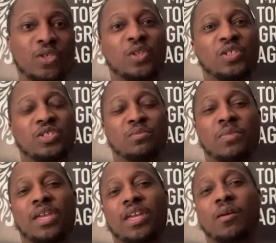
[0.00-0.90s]
So they're just
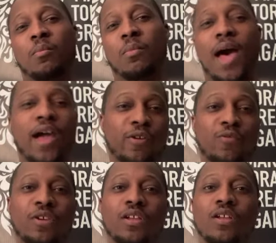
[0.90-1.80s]
making a
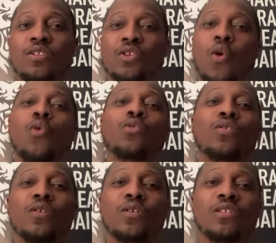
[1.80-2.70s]
mockery to hold
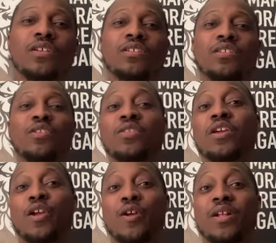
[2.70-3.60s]
on to
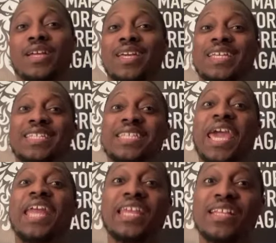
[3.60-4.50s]
their
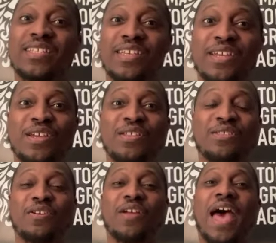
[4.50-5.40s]
tenet,
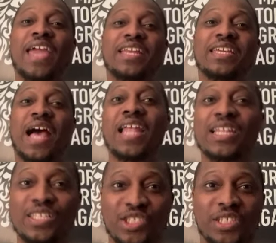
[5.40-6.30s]
their
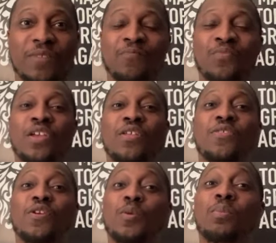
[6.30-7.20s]
ideology,
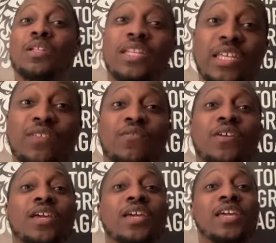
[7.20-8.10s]
their belief,
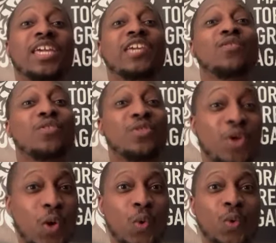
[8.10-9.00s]
even
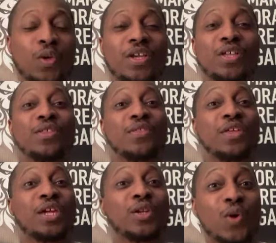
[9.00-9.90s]
though
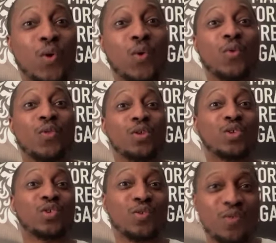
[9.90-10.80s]
they know the
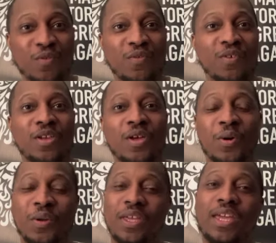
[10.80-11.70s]
truth.
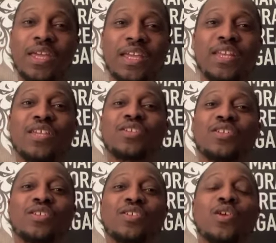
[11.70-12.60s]
Okay, and this
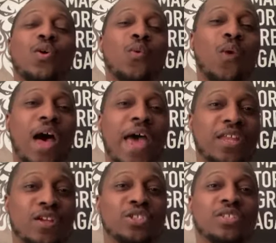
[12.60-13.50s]
is why
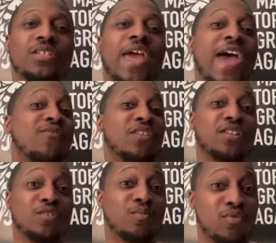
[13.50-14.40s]
they're
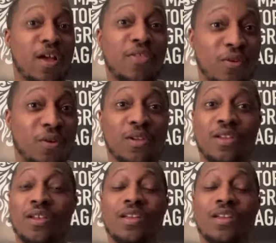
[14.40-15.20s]
having this brother